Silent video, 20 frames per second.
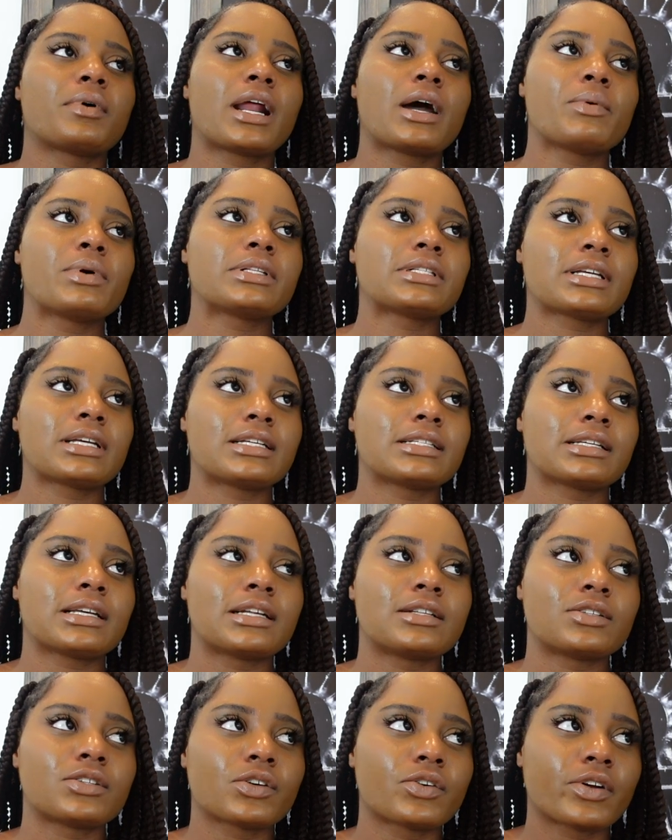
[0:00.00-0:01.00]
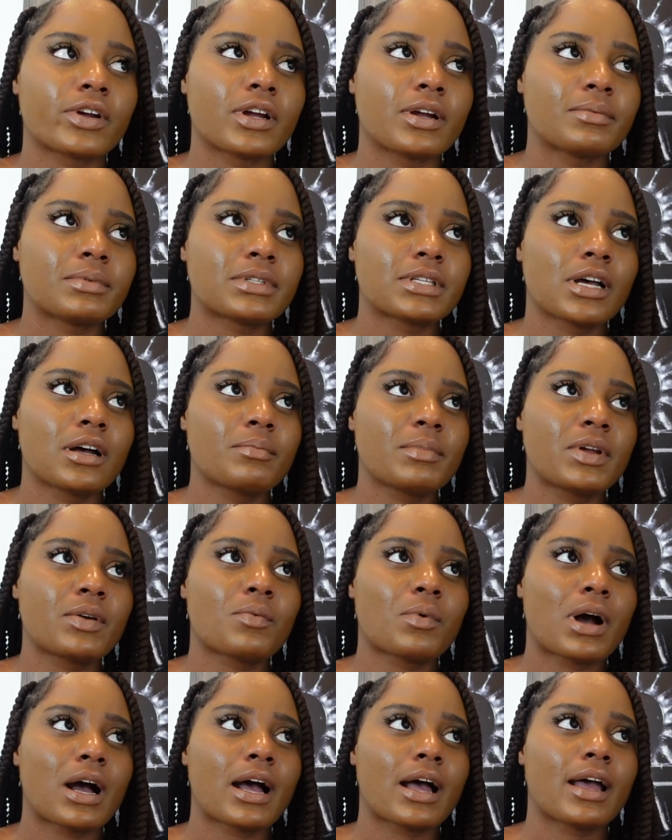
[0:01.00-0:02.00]
when I went to his Instagram, tell me
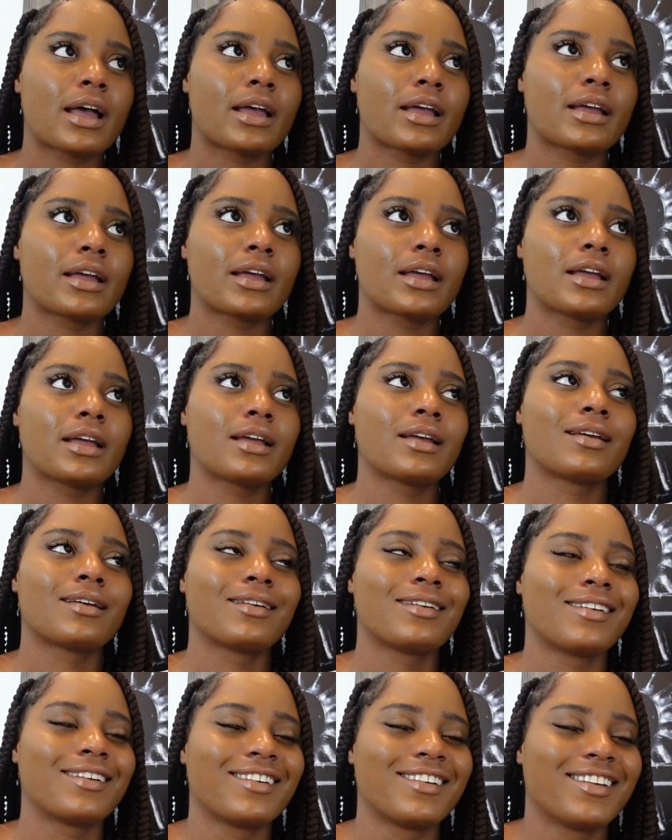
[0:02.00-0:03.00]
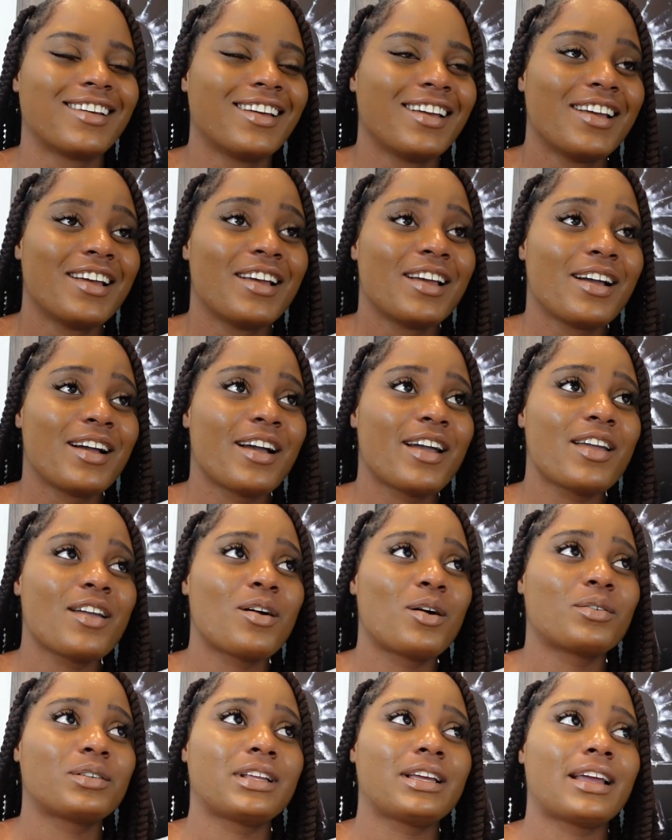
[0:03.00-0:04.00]
why he
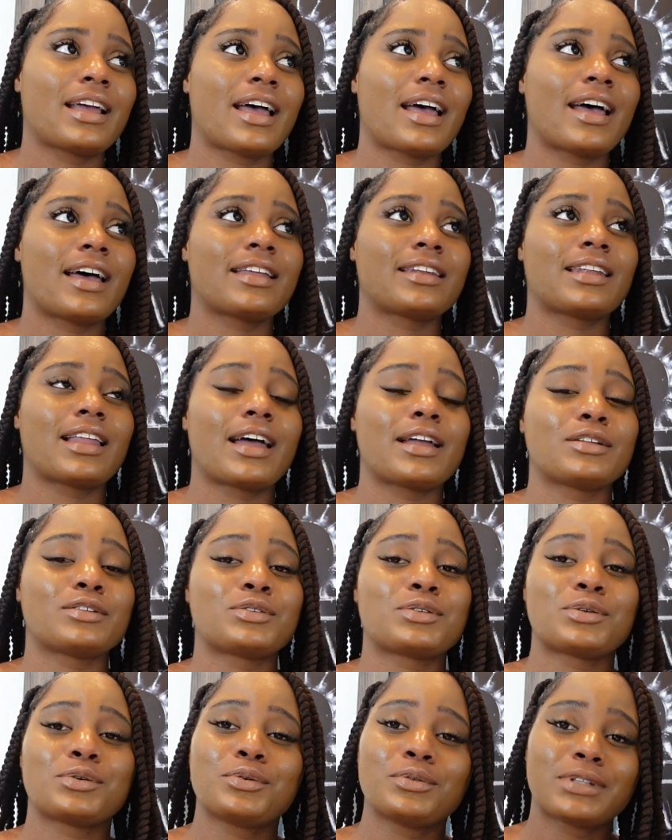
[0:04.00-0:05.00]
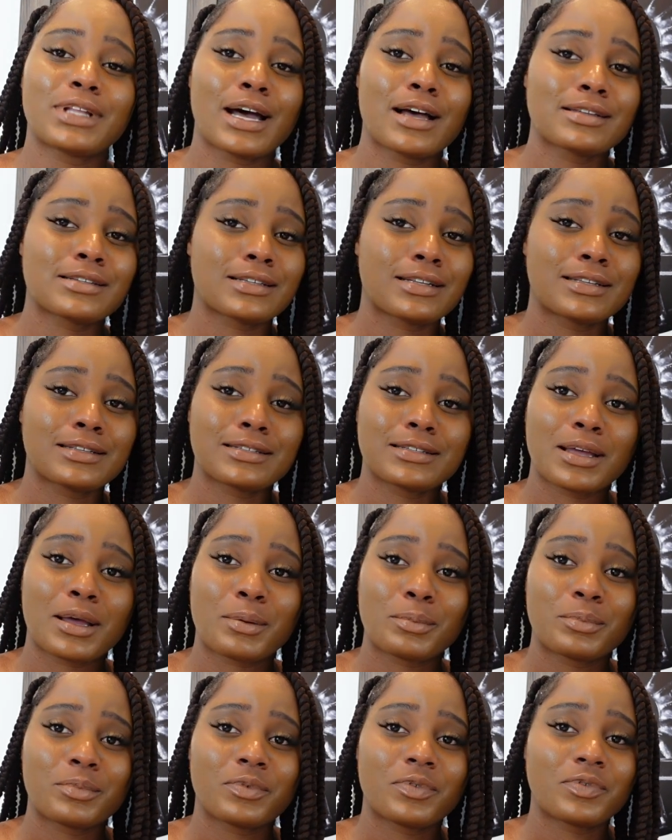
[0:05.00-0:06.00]
only had like 2,000 and something